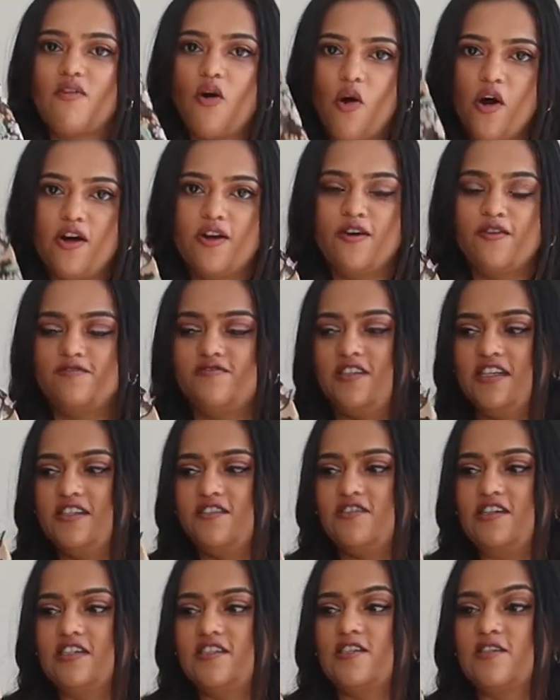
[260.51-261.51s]
all of
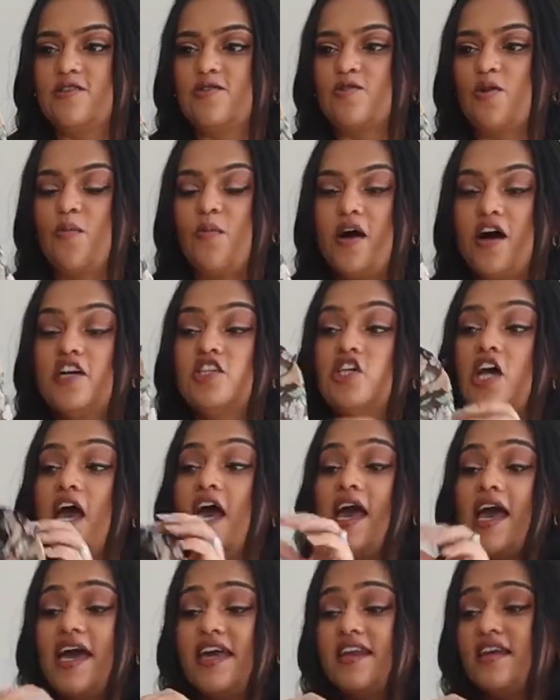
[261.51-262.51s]
these dresses so much
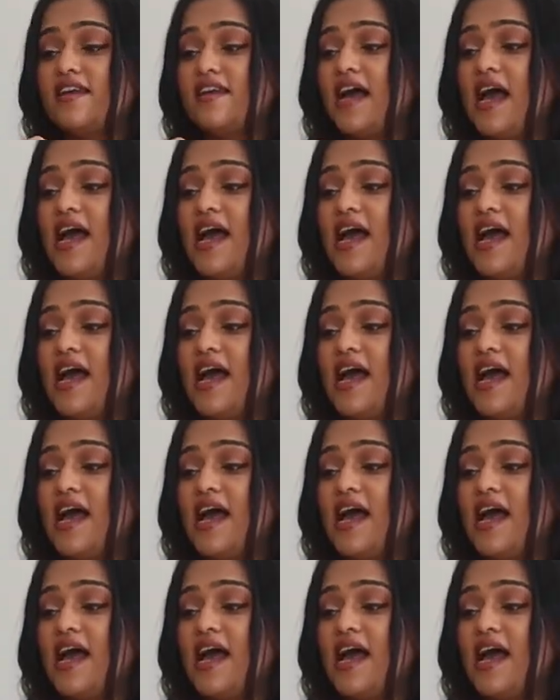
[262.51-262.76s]
and it